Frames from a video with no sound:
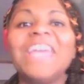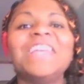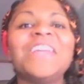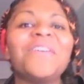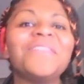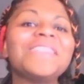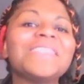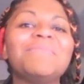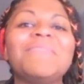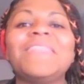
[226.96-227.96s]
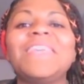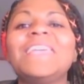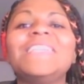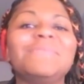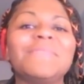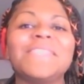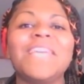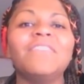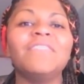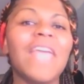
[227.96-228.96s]
You know, this could be the
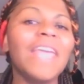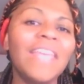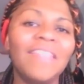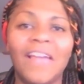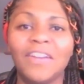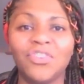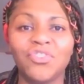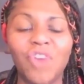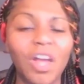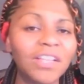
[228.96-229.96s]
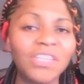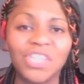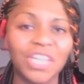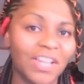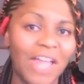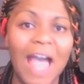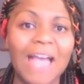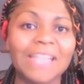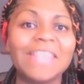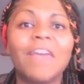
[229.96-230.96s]
intimacy of taking that astrology
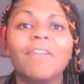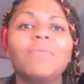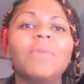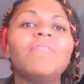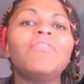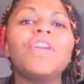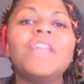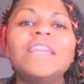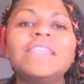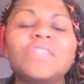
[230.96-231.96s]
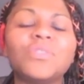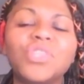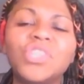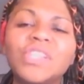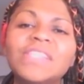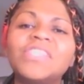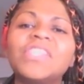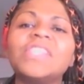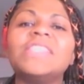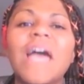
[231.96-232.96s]
class, right? Whatever it is, there's just such
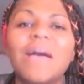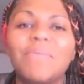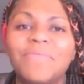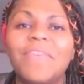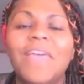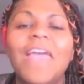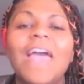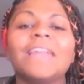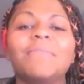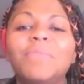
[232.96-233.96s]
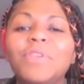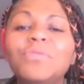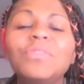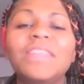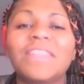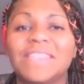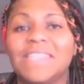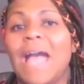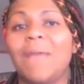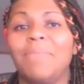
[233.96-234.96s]
a depth and a beauty
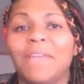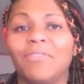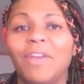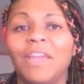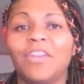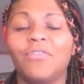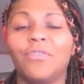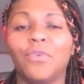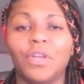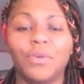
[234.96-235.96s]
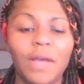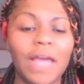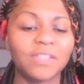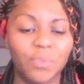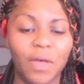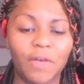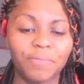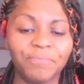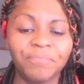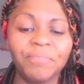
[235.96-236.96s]
that's happening right here for you as well.
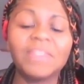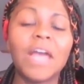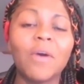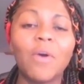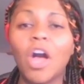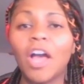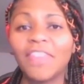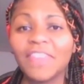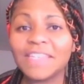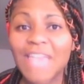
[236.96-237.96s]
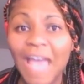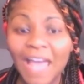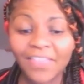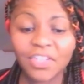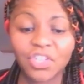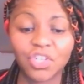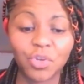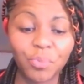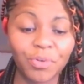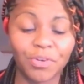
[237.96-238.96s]
Now, on the 10th,
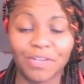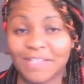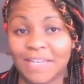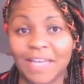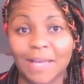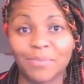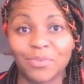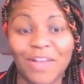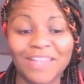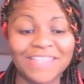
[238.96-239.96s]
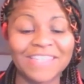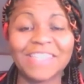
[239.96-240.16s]
Jupiter is going to come direct in the